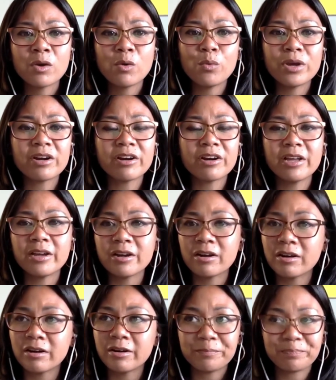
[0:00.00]
We're
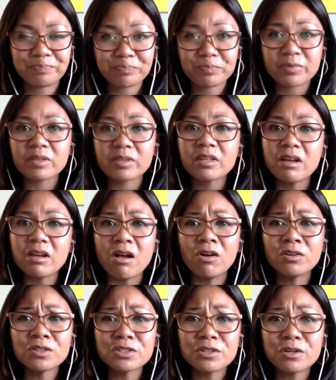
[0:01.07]
here
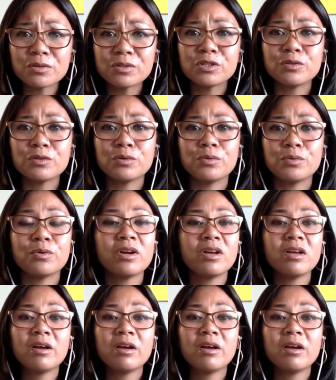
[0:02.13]
also to